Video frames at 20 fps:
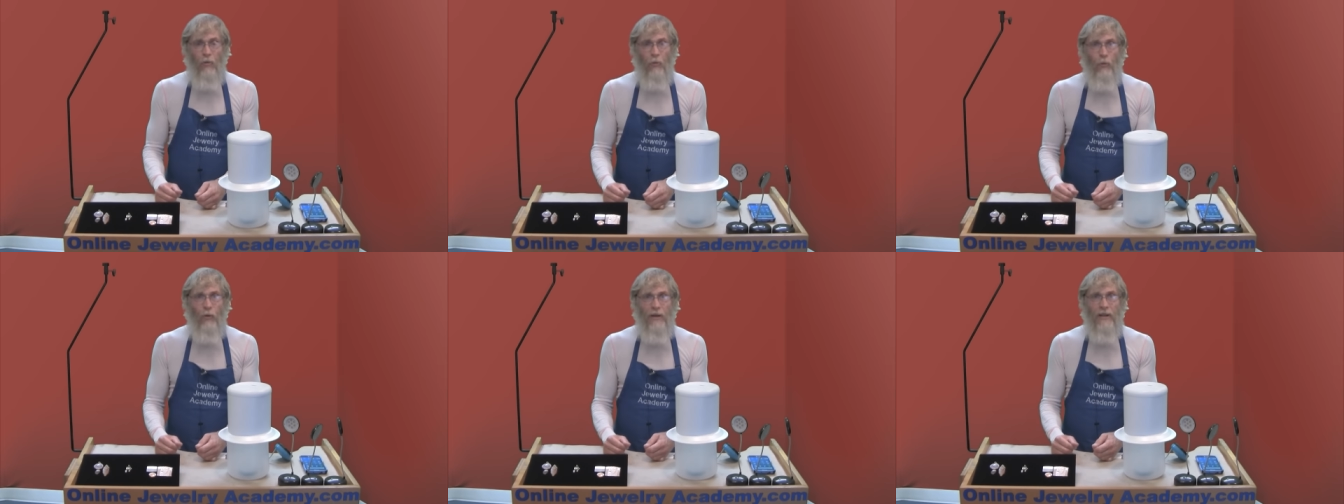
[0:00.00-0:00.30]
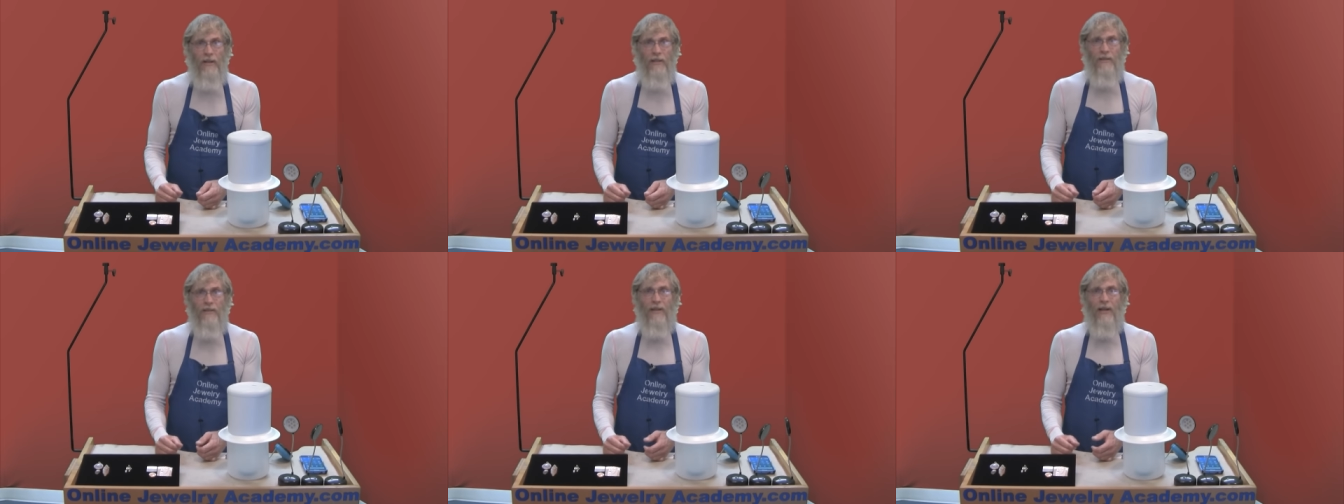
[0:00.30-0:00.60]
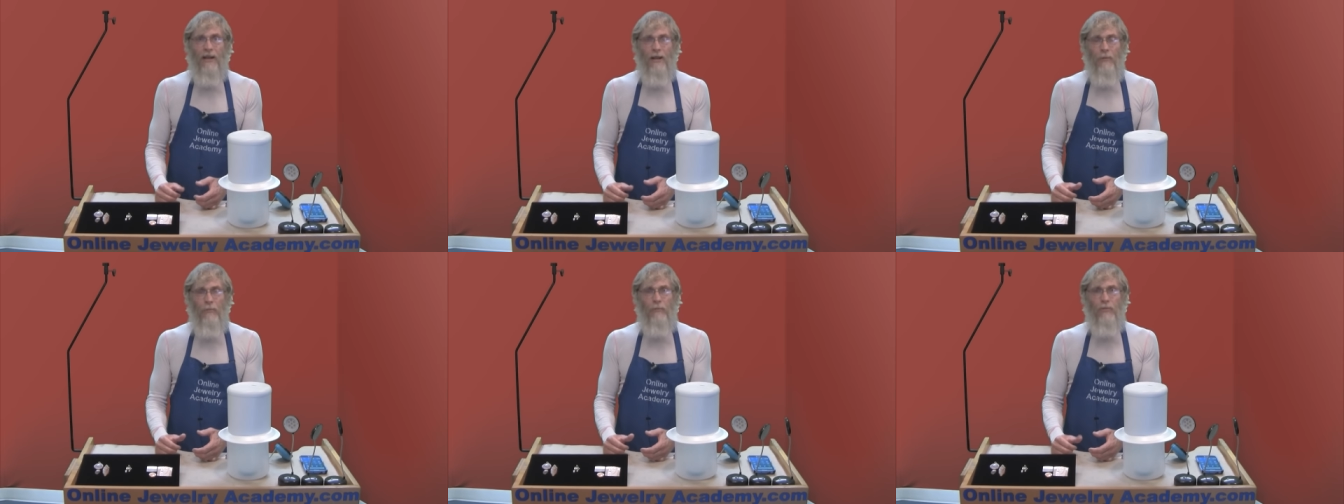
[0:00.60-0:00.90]
When it
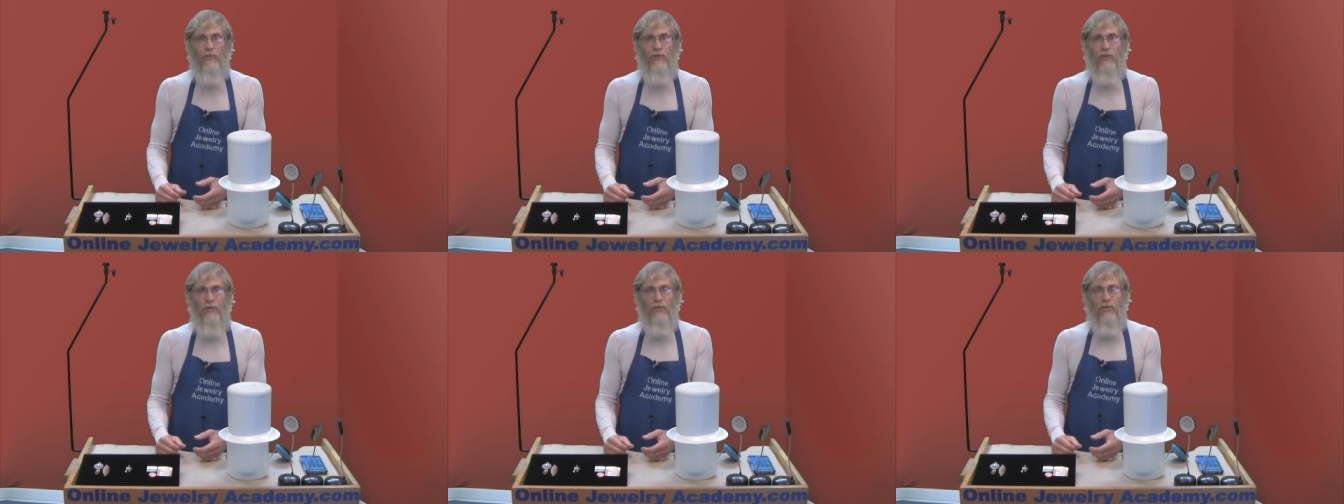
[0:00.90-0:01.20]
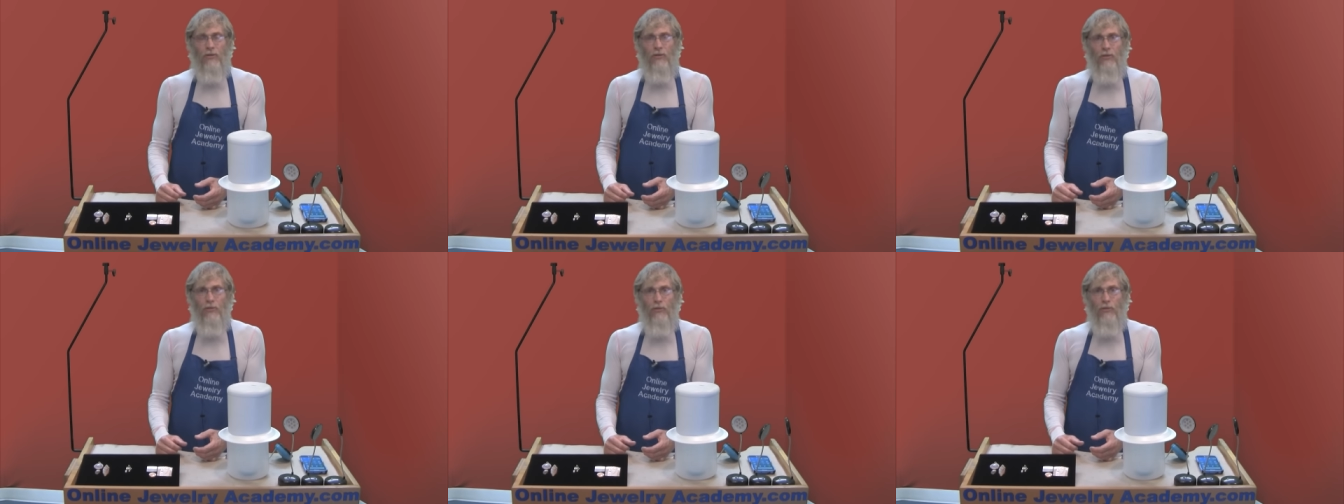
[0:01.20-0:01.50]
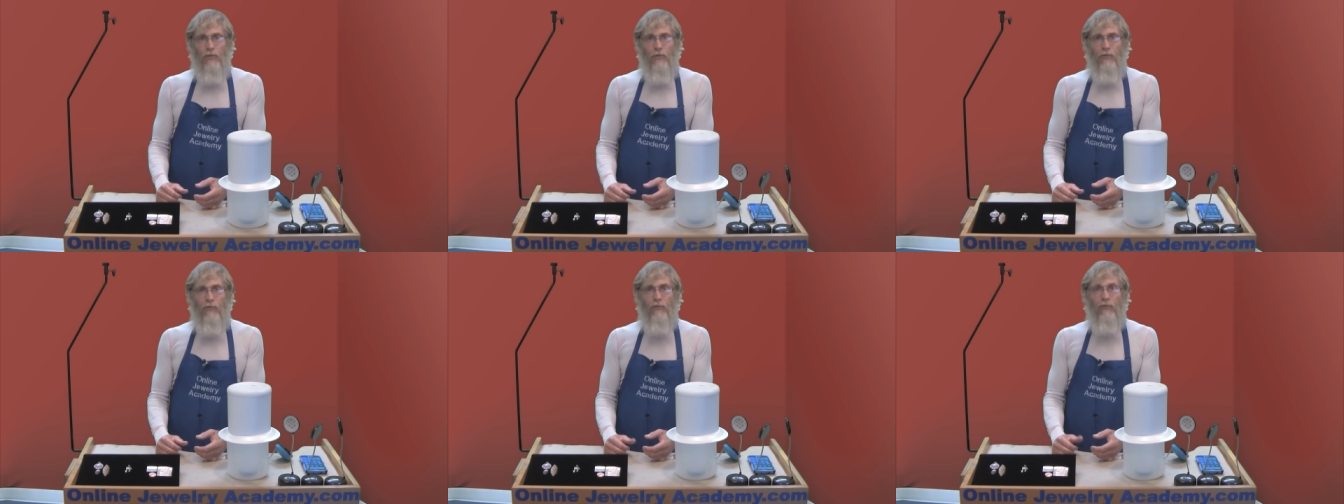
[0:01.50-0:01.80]
comes
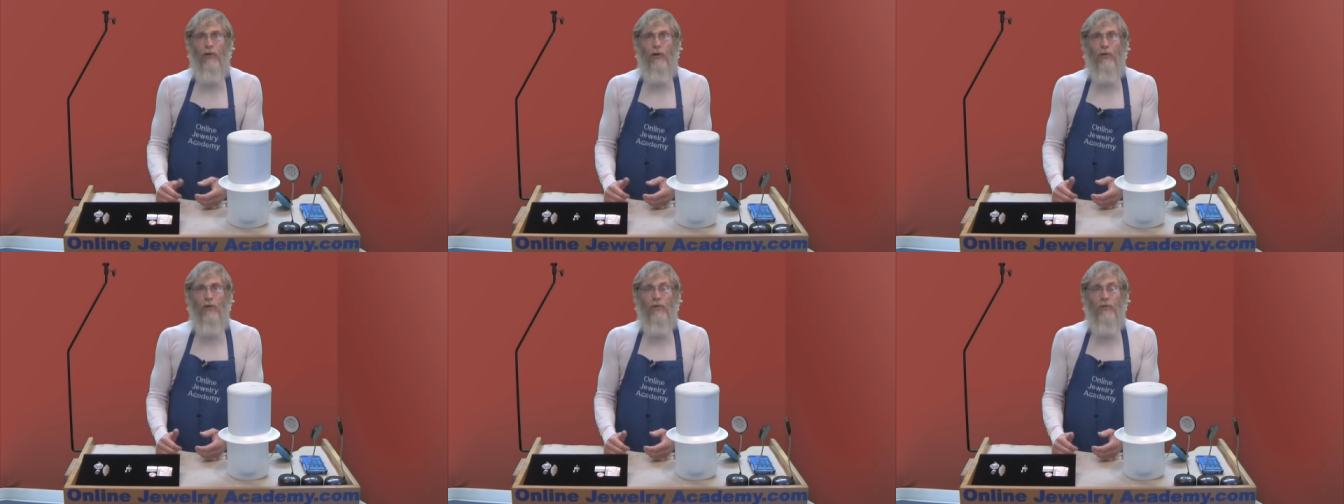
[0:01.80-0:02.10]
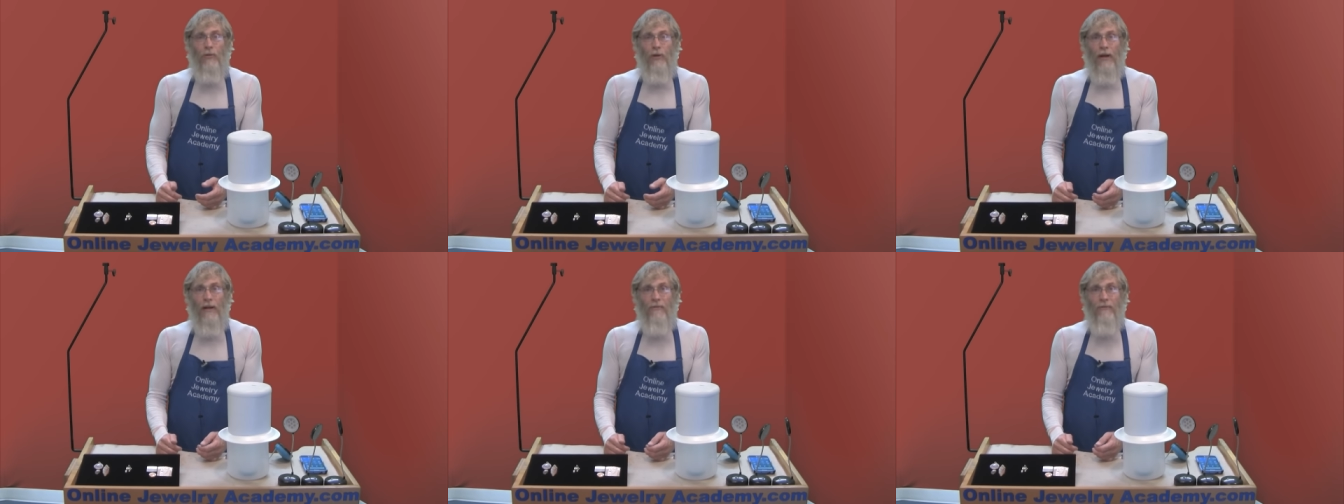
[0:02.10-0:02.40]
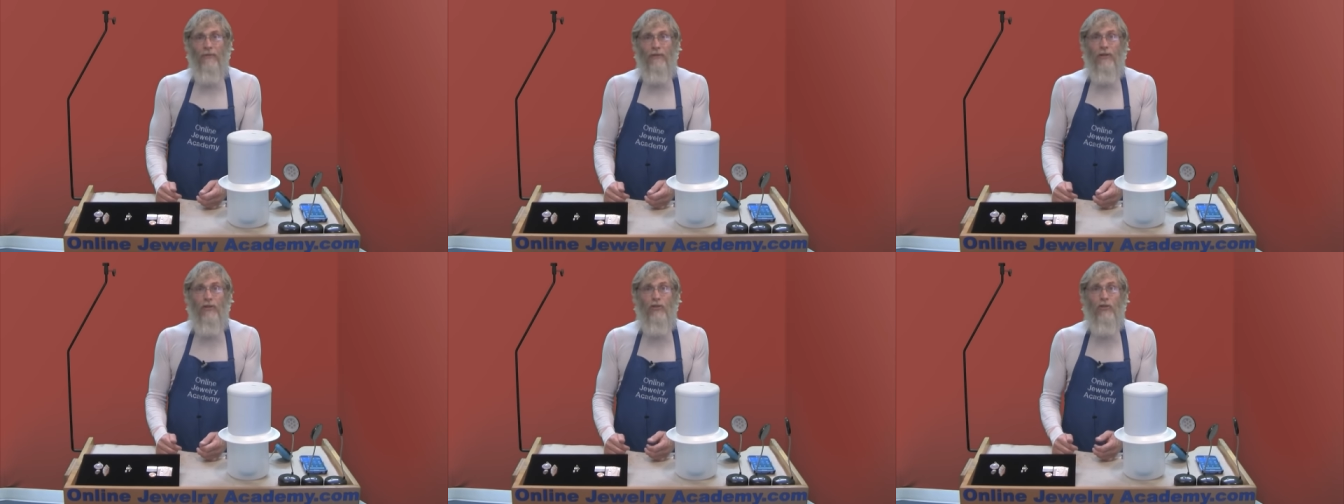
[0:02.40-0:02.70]
to
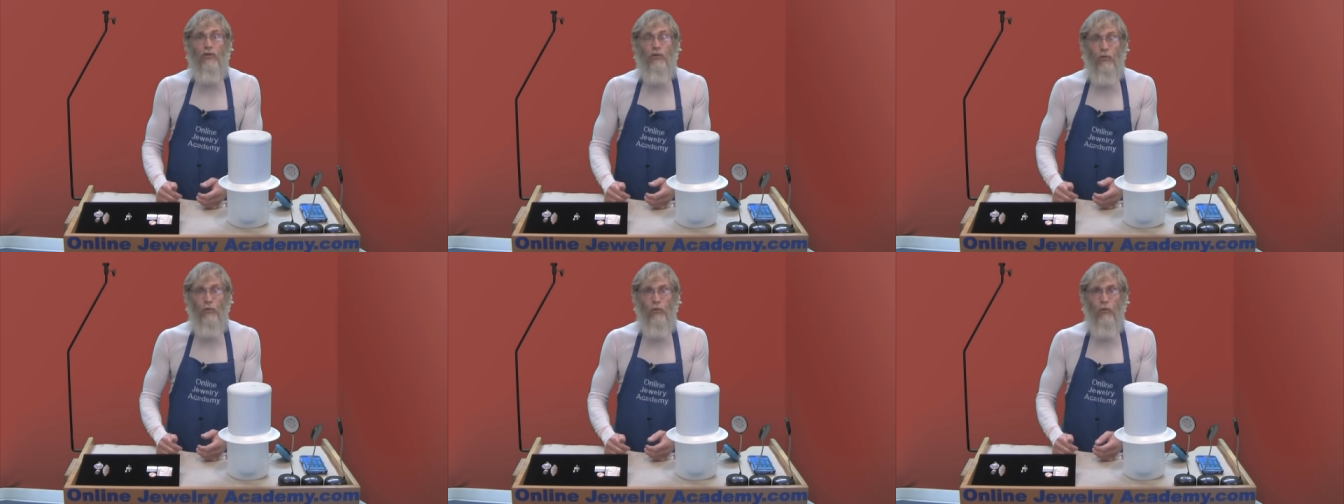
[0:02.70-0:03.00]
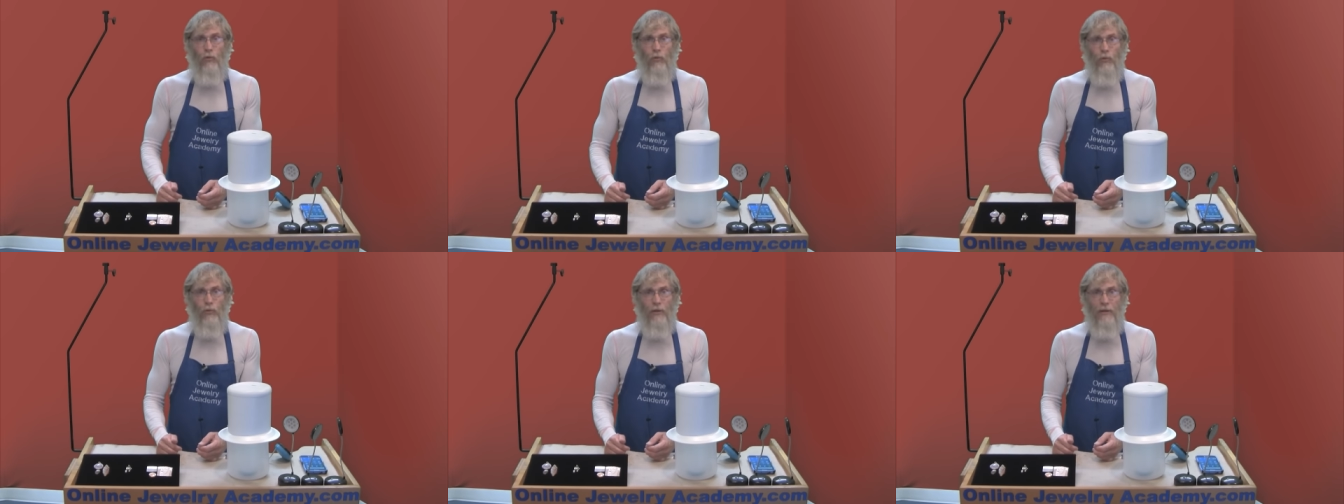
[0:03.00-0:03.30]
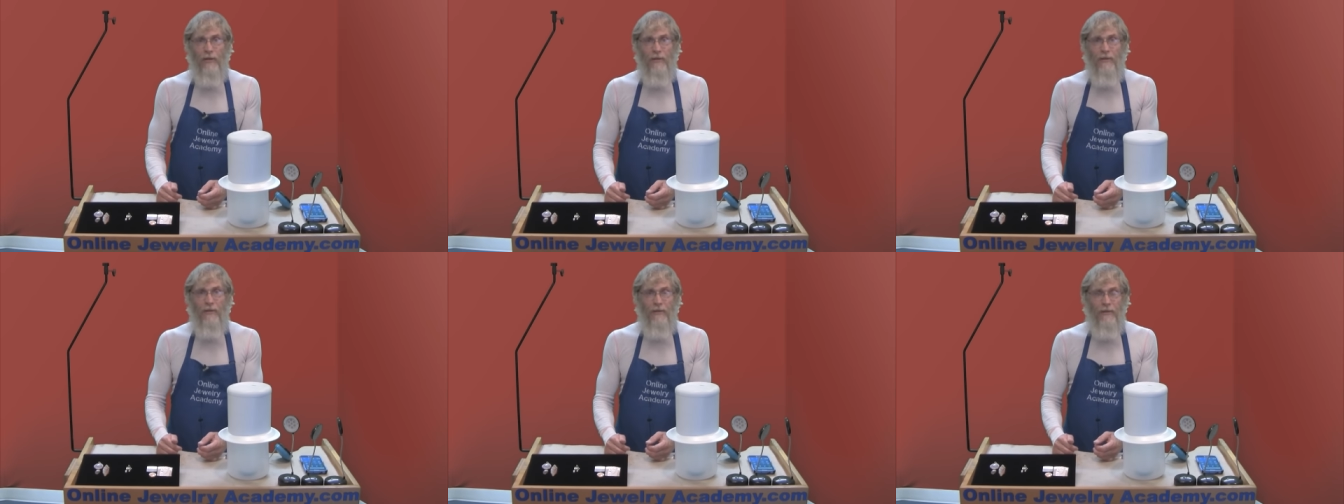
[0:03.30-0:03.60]
photographing
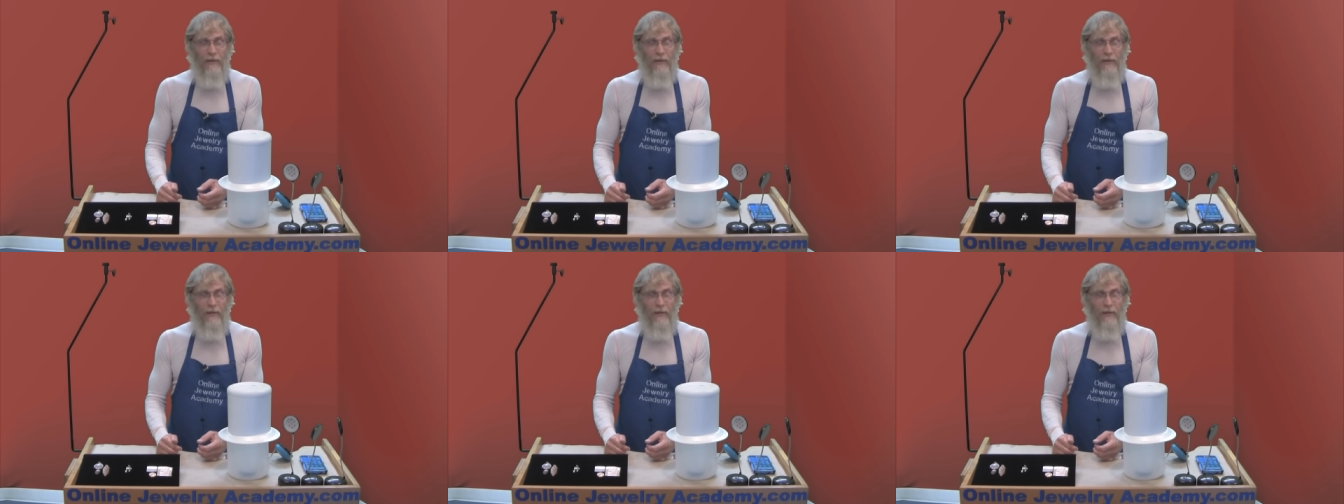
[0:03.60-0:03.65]
jewelry,